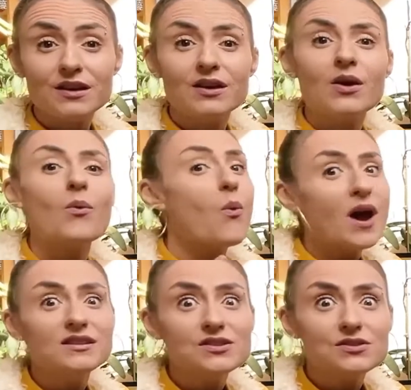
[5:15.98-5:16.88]

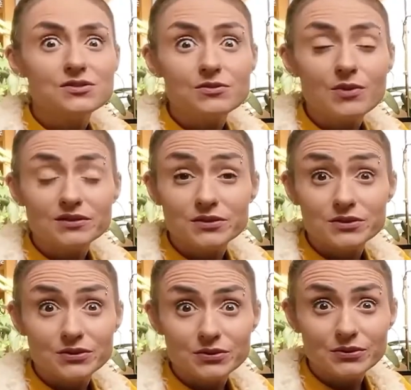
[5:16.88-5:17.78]
why do you do what you
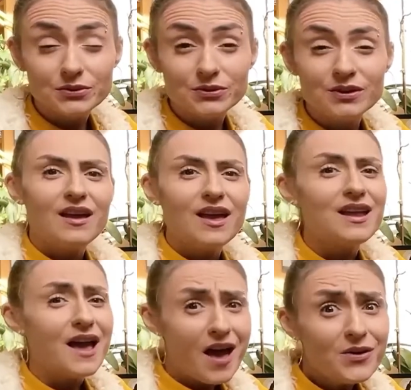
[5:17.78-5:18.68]
do,
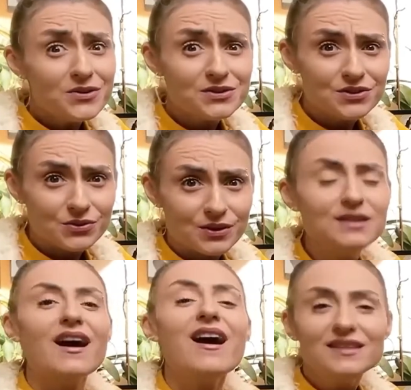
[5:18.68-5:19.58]
and how you do
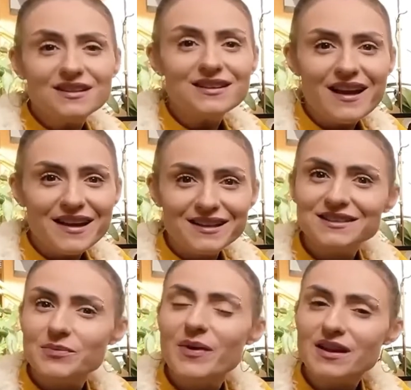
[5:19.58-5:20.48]
it, underlying
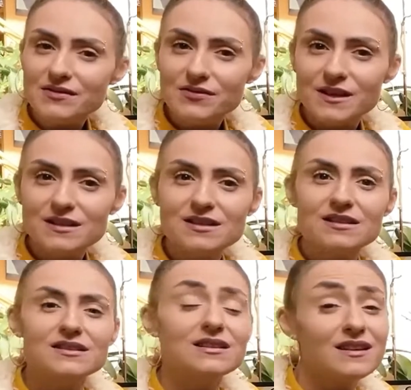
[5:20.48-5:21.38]
the benefits
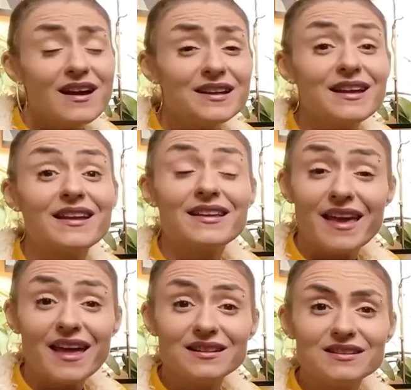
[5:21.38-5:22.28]
the client can
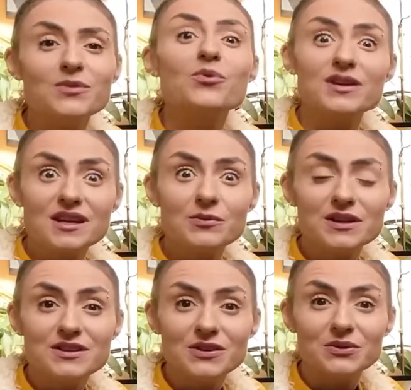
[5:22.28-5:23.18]
get working
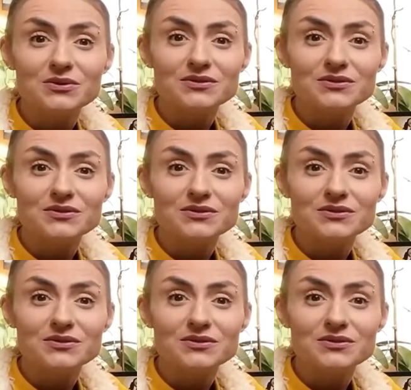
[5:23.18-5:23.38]
with you.